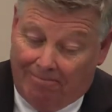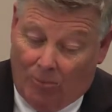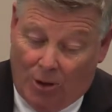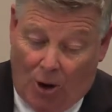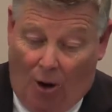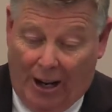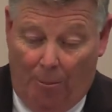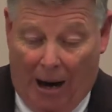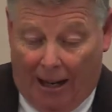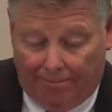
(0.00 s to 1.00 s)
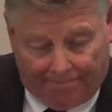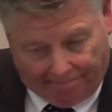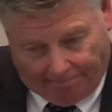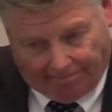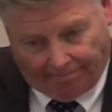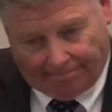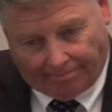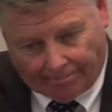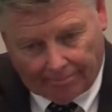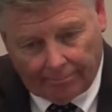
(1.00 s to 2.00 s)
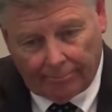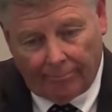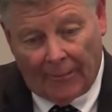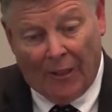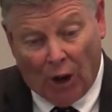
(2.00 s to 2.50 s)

We're talking about the